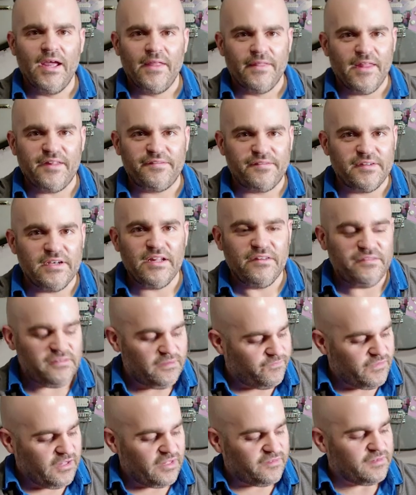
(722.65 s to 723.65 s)
That's an easy
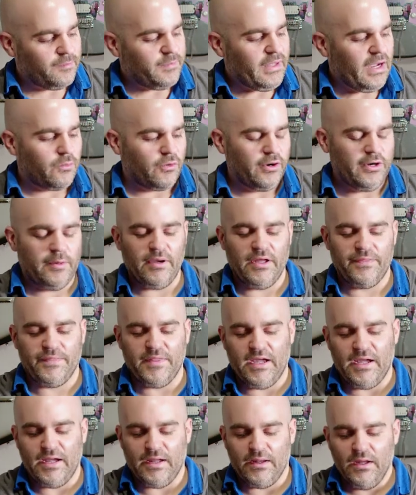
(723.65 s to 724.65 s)
fix. I'm not worried about
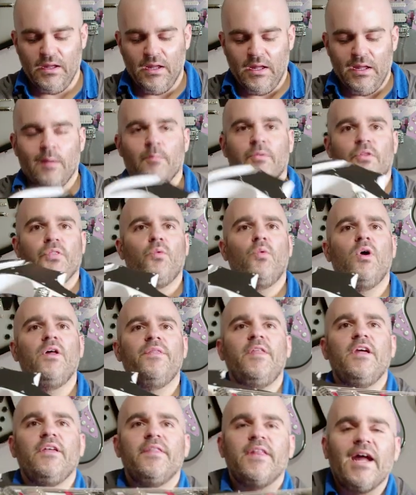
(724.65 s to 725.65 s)
that. But the one
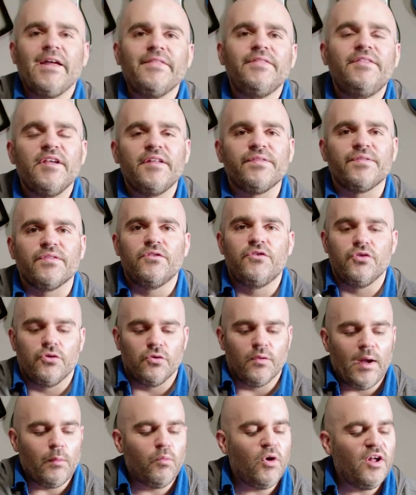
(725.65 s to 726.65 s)
thing that I didn't
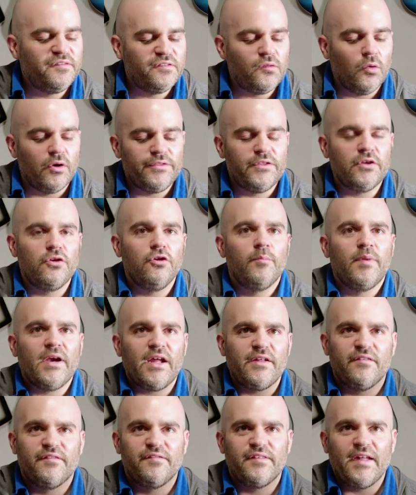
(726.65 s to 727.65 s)
do, I was going to do, but
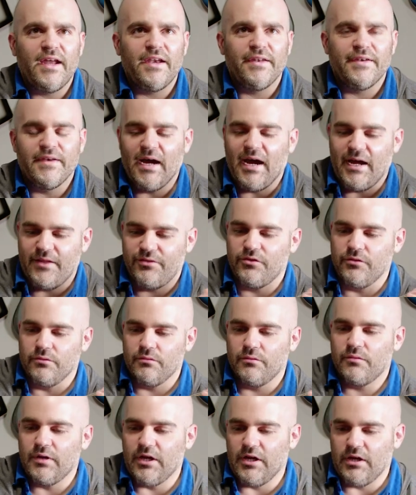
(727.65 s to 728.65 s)
I decided not
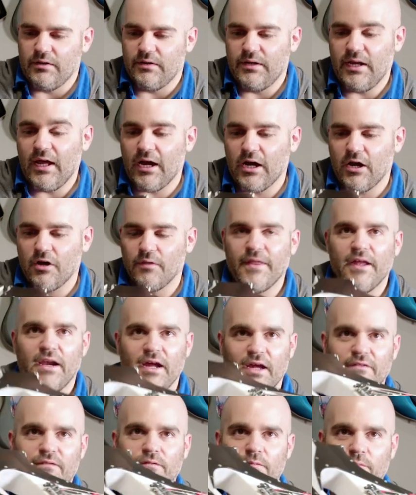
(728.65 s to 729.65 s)
to. And now that
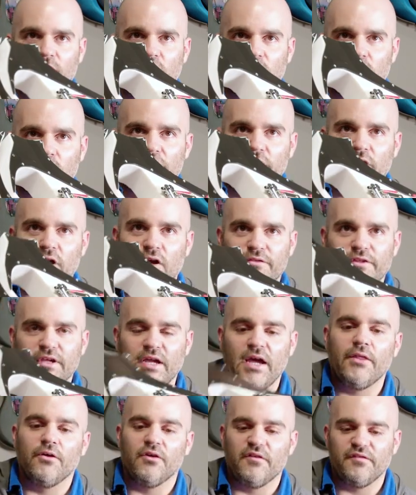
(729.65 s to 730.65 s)
I've glued it all
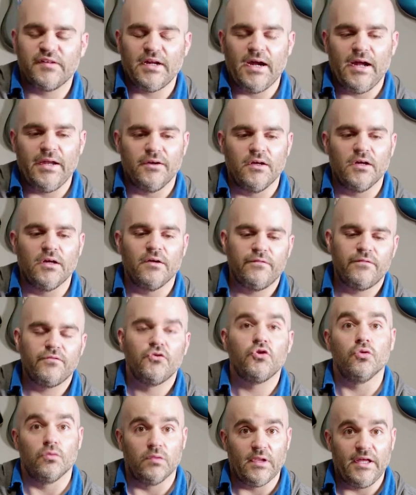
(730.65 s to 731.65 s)
together, it's kind of
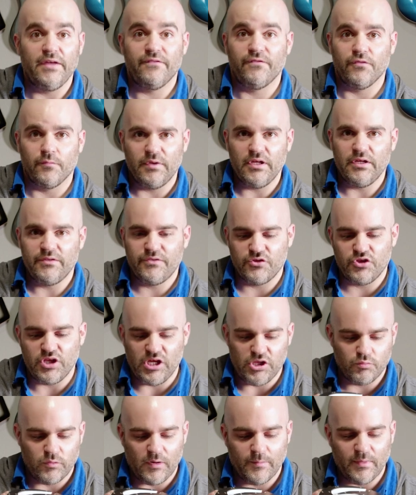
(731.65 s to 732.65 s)
too late for me to
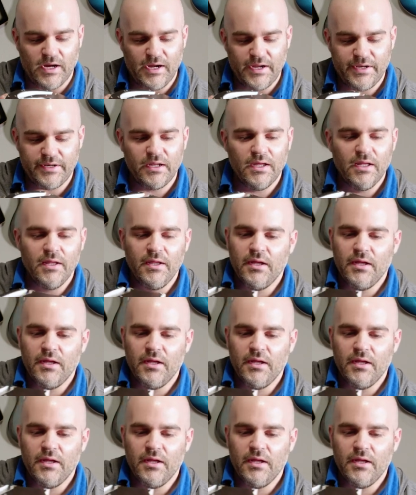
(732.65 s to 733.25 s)
change my mind.